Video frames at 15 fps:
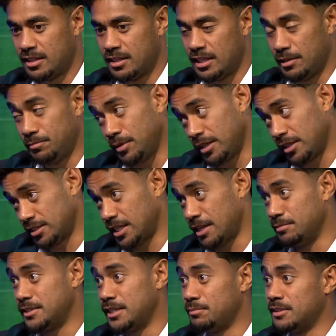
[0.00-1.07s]
And being in the
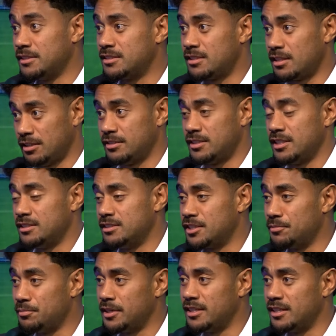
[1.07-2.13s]
same team as, like you said,
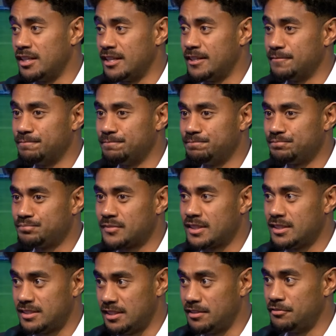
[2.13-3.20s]
Jim and
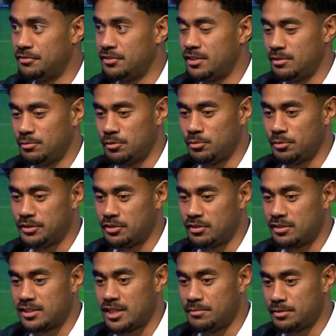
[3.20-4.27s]
Siv, all went to the
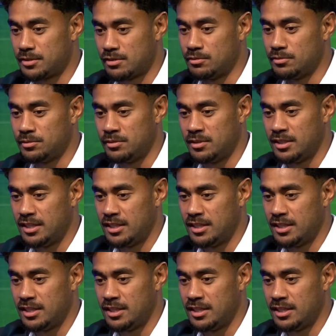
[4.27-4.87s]
same school.